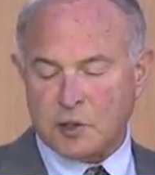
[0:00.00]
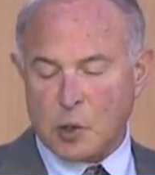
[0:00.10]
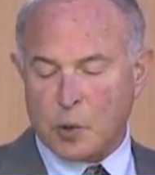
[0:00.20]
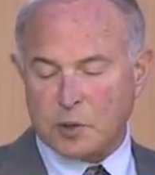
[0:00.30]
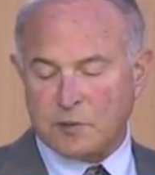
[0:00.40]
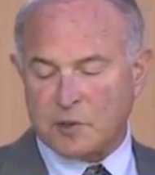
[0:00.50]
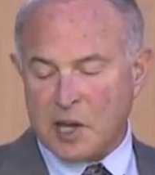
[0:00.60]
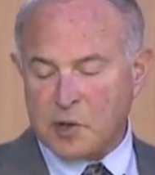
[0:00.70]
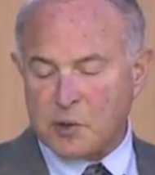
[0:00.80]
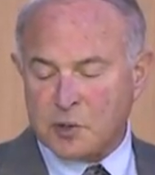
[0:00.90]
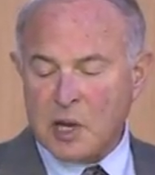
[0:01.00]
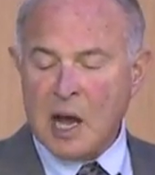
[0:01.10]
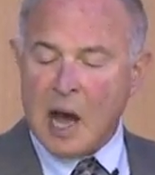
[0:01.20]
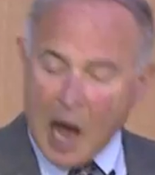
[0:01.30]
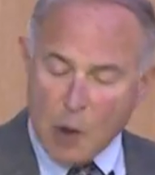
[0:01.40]
coercive sanctions,
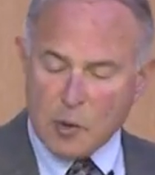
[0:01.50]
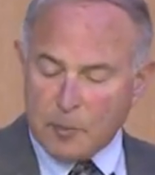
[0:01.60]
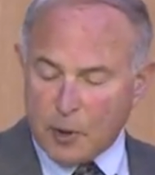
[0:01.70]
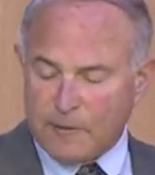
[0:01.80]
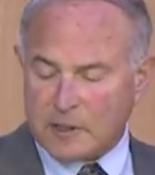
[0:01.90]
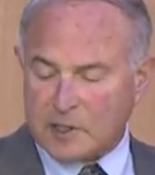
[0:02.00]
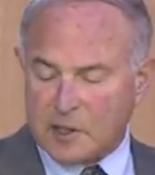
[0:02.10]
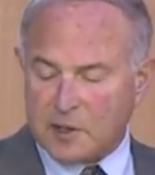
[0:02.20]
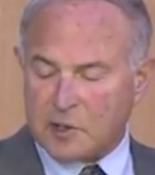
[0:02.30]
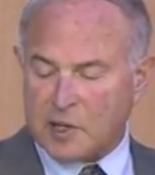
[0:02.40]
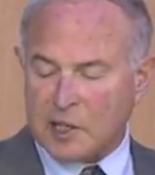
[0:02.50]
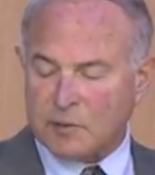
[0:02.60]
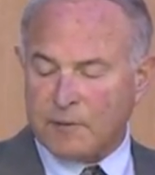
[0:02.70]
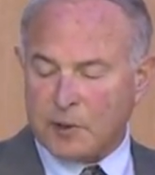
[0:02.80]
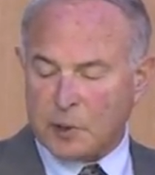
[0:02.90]
how imperfectly did the states
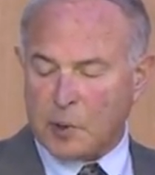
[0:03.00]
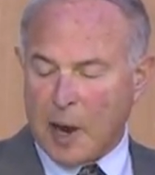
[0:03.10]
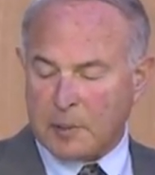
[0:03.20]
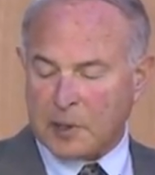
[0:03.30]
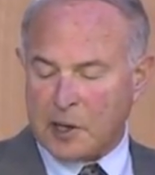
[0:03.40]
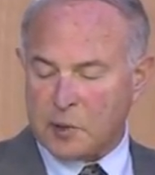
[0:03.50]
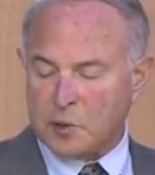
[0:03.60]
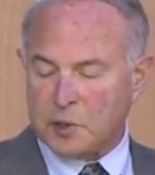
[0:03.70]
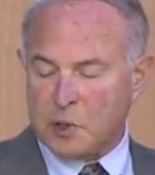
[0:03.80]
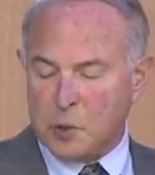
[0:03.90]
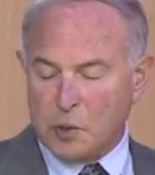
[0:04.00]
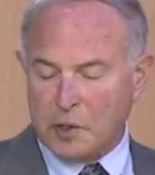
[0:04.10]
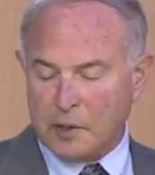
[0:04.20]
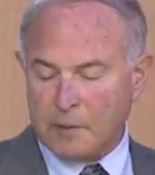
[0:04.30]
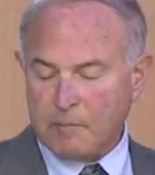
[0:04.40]
fulfill their obligations to the
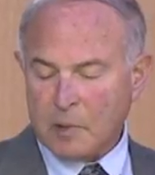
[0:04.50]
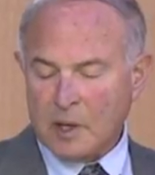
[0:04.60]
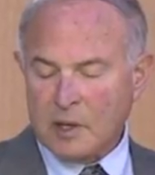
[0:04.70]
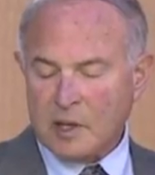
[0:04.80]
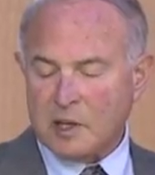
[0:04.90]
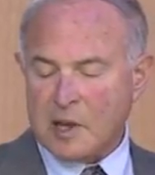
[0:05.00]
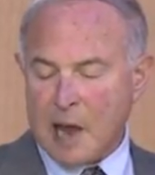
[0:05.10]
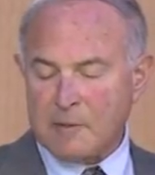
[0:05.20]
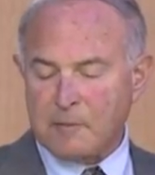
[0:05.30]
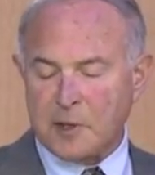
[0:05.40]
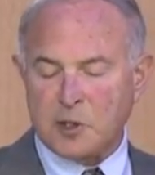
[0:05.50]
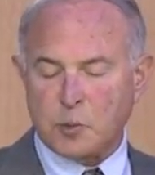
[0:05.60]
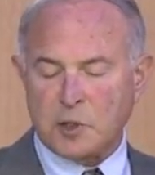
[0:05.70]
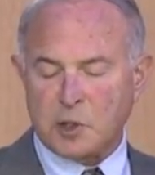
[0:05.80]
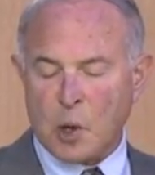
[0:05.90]
Union? In time of peace,
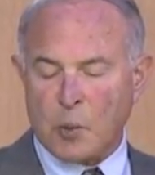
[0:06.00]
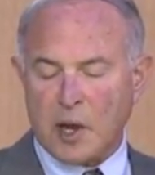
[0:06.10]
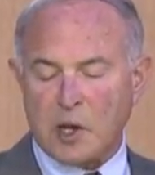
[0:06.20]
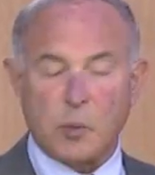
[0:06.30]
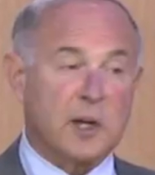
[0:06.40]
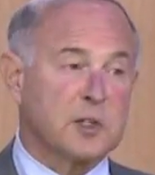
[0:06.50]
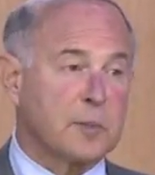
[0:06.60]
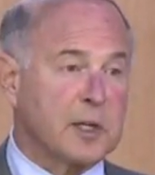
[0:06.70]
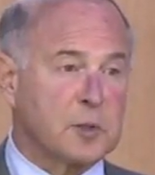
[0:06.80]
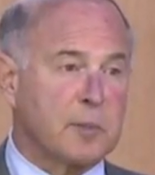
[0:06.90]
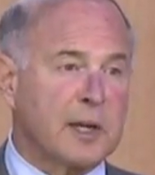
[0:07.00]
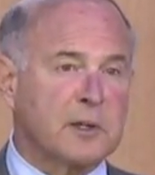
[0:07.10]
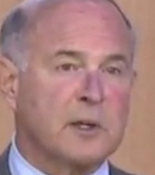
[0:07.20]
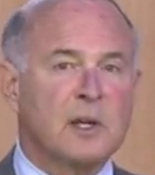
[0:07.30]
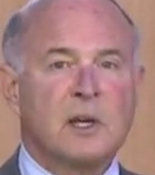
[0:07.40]
we see already what is to be
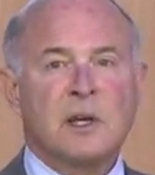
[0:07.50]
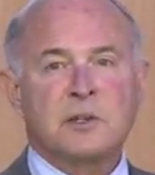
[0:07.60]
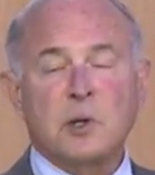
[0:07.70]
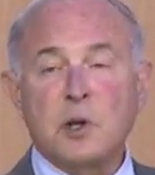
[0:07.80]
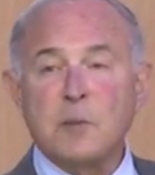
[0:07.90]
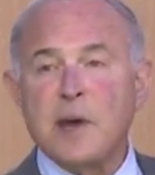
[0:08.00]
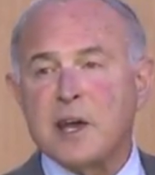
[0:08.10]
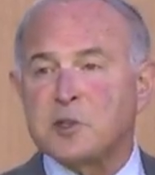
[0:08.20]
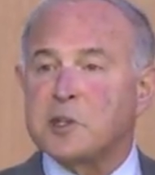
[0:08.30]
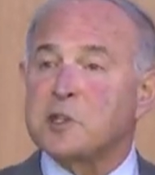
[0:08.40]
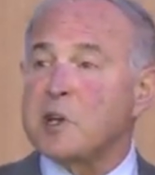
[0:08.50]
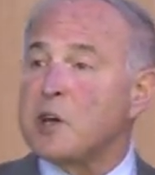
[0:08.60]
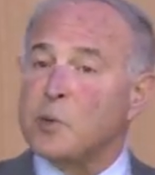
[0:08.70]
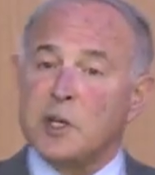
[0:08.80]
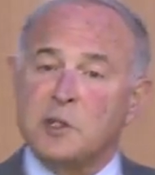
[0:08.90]
expected. So here Madison is
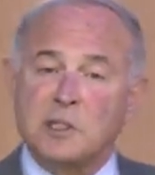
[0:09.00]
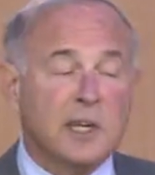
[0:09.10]
again reasoning